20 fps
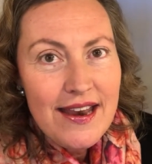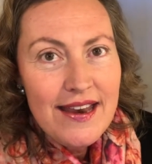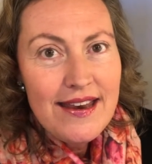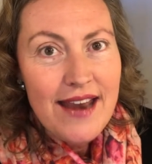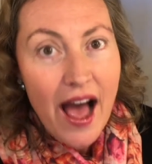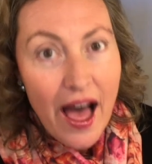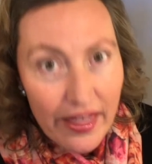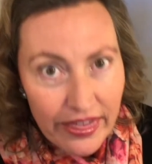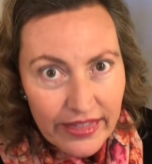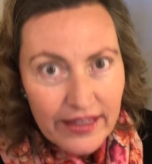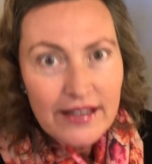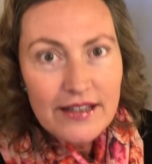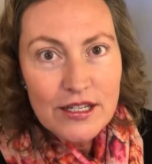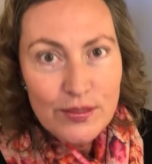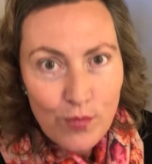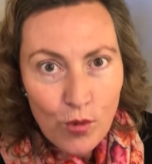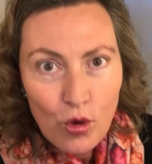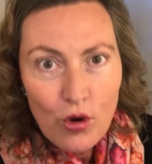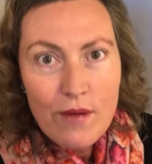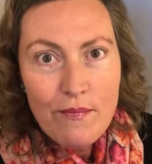nothing is
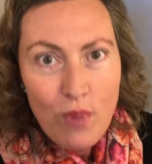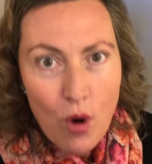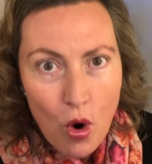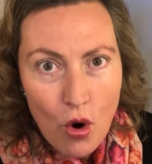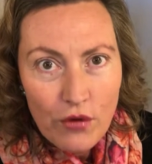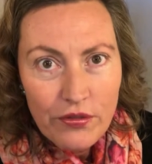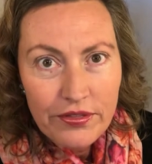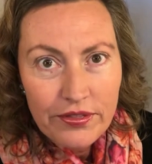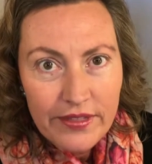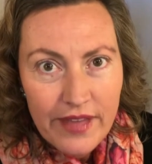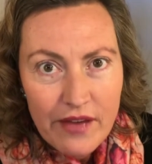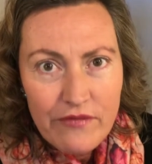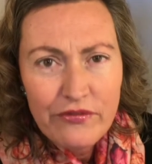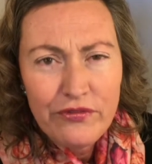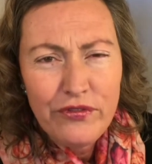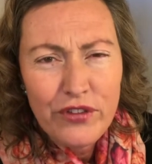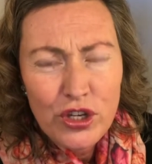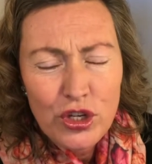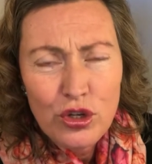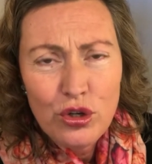more important than
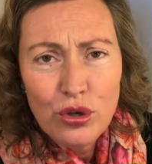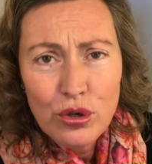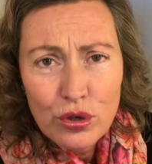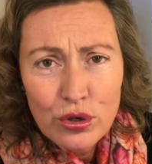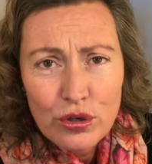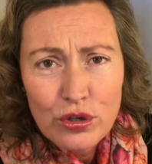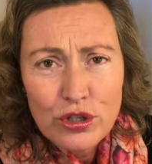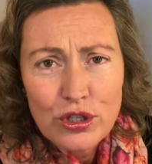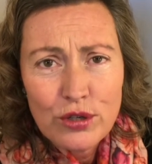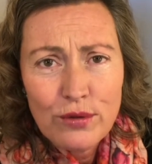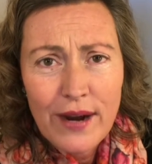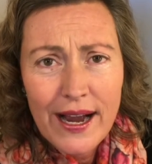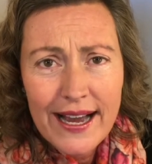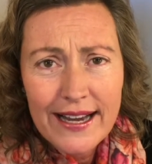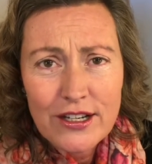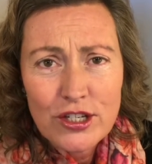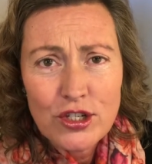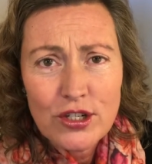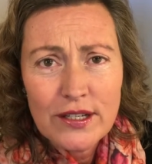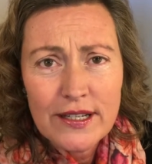for you to
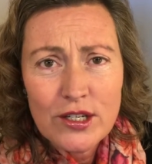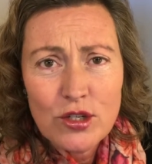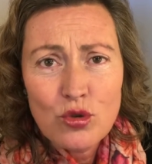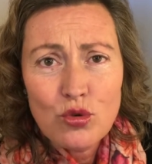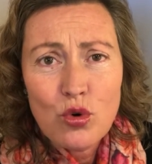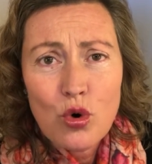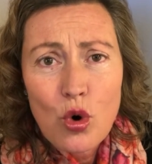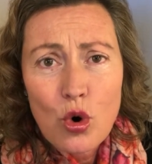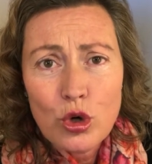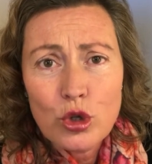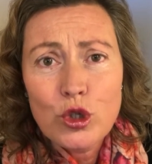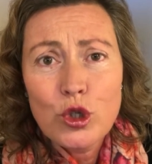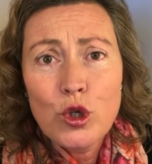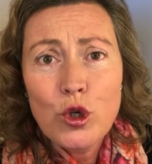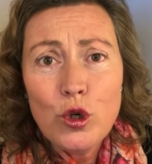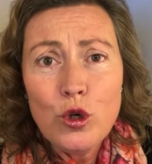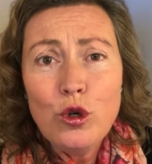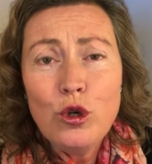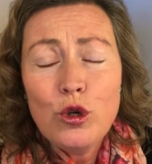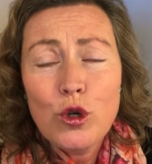actually draw
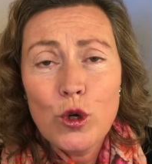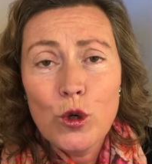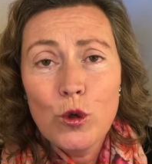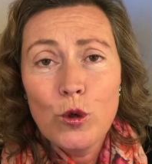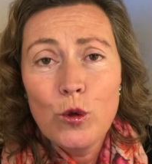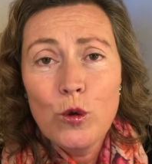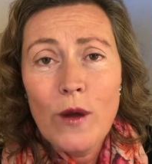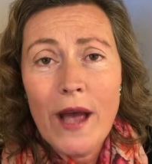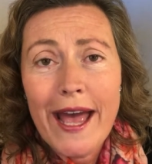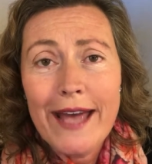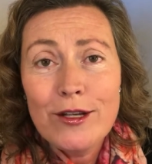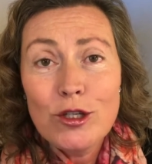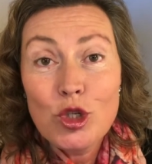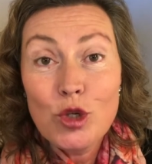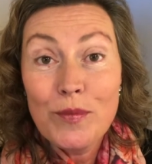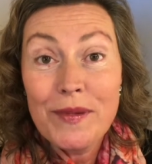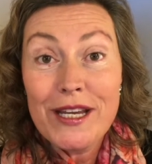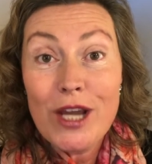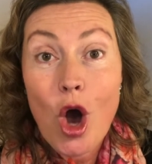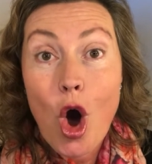to you and to
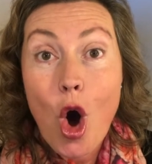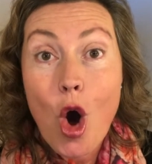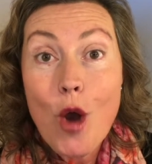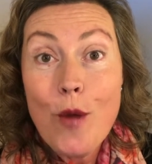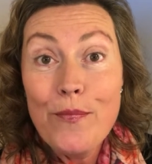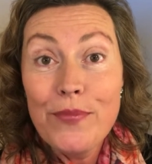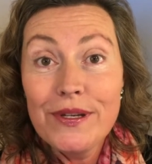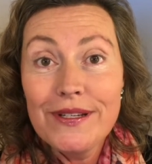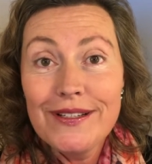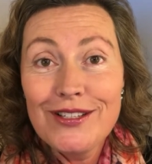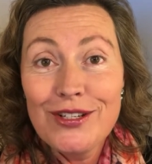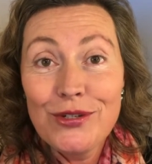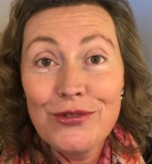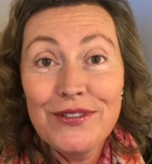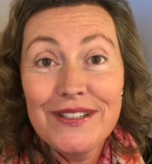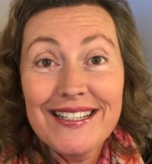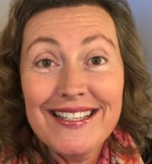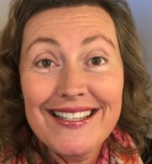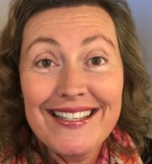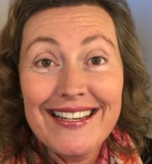be open to
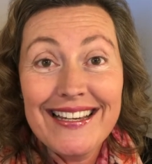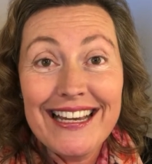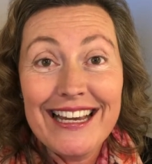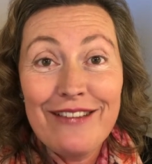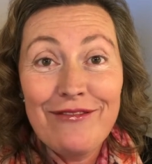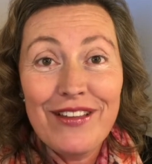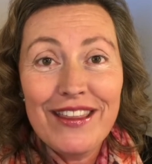receive,